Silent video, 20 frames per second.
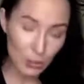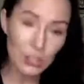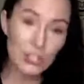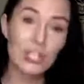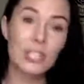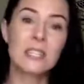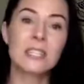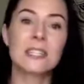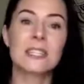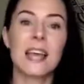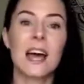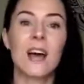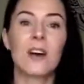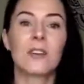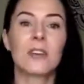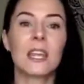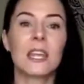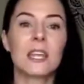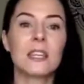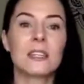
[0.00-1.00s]
push it
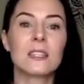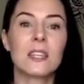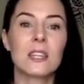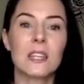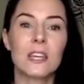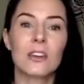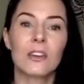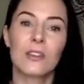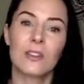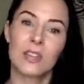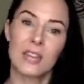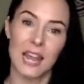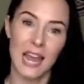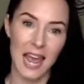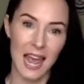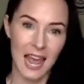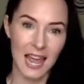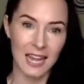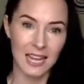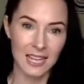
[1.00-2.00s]
down into the earth and
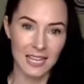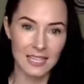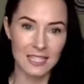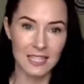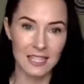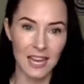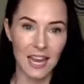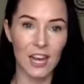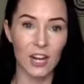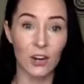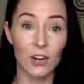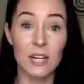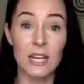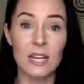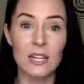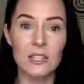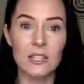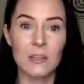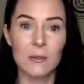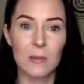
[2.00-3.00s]
anchor it
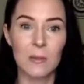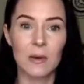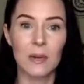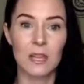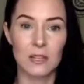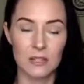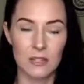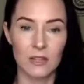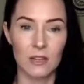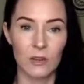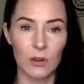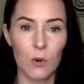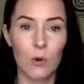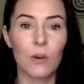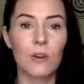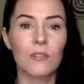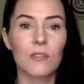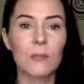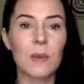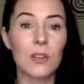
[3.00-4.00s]
into the
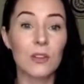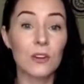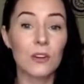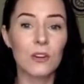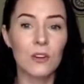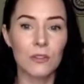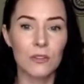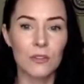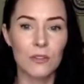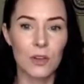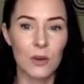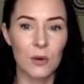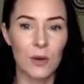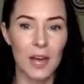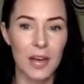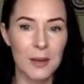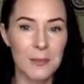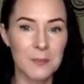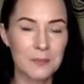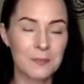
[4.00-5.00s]
core of Mother Earth.
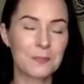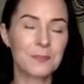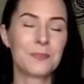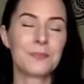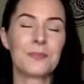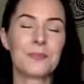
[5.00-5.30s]
Okay?